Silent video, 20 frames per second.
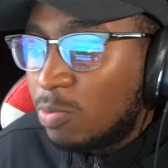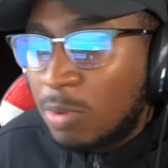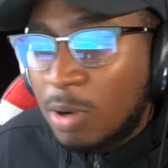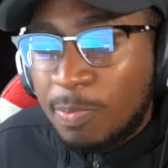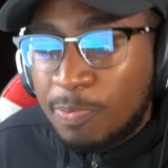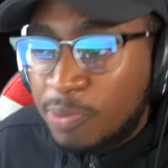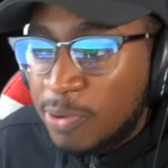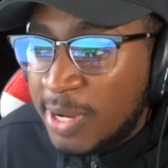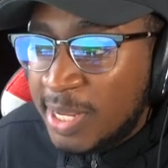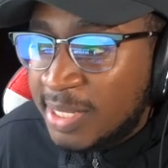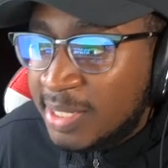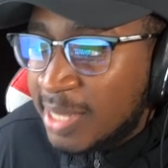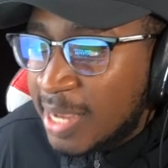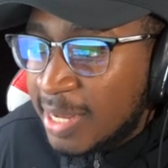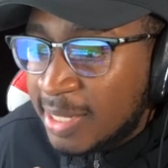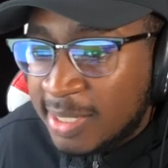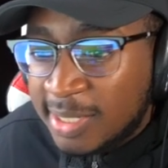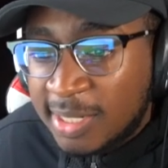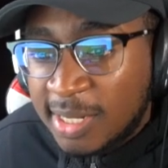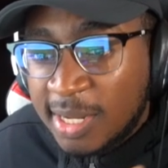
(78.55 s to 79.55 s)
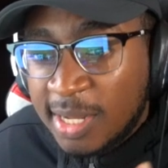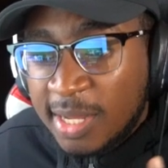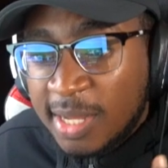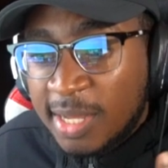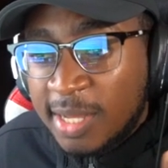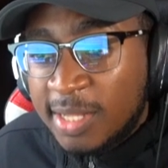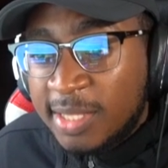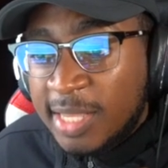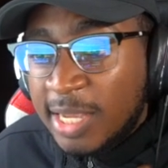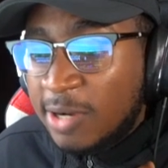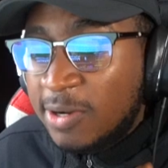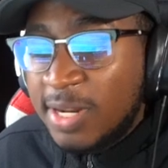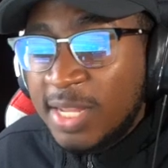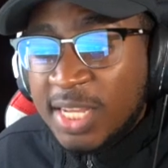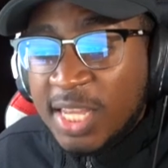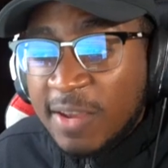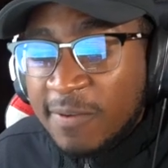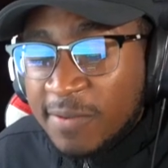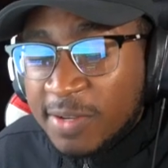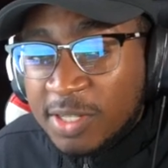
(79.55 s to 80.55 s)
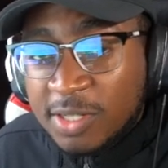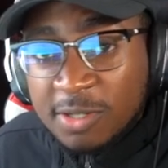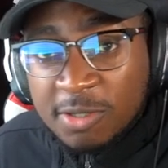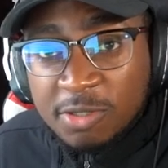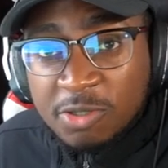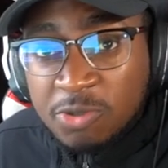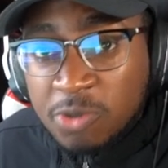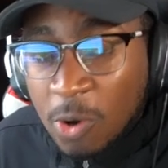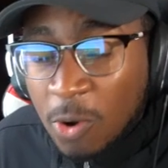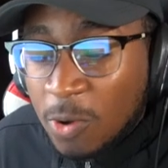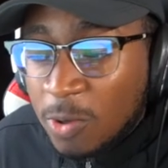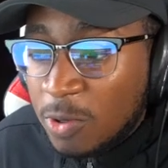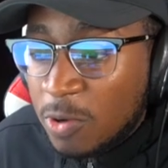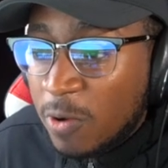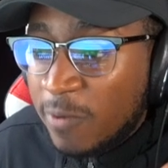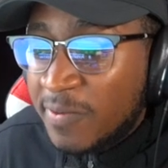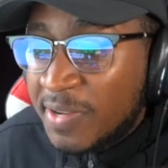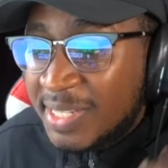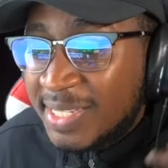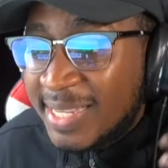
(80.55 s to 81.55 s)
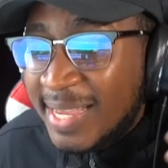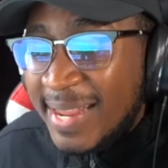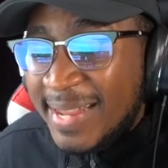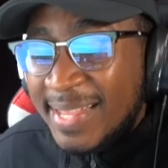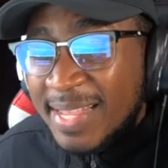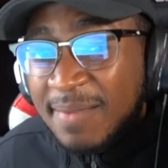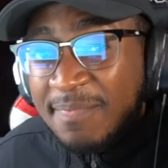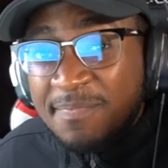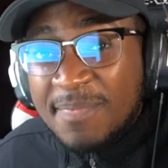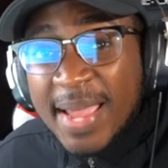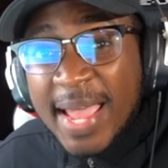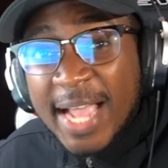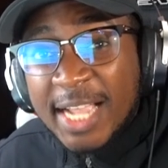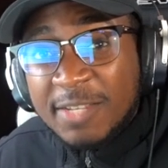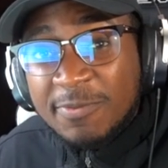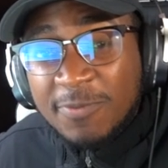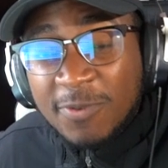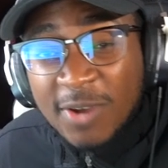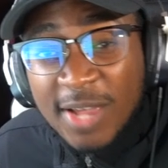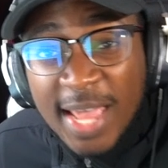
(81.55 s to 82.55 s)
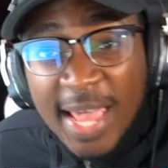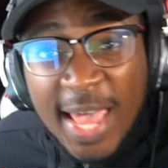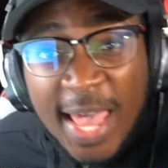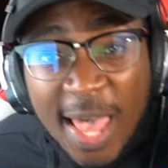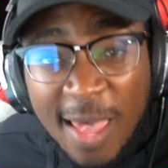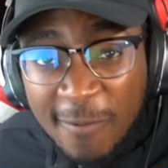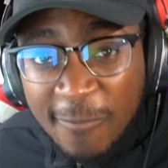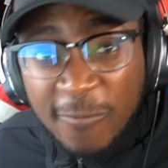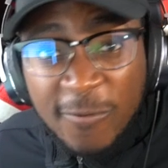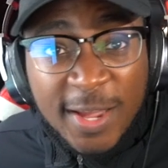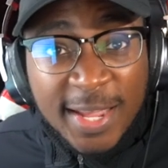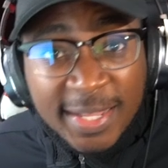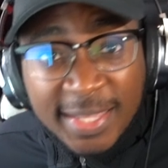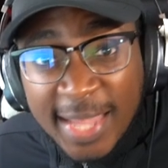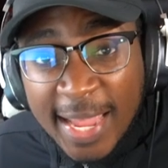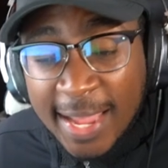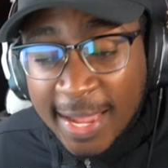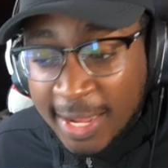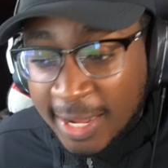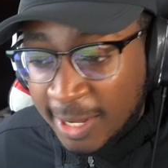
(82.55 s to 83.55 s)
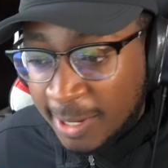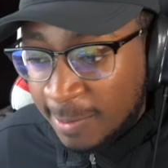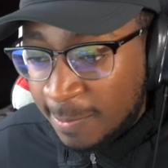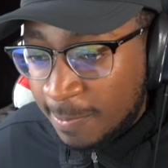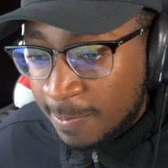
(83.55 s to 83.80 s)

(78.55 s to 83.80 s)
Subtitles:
more presets. They're going to give us control over setting the max for everything.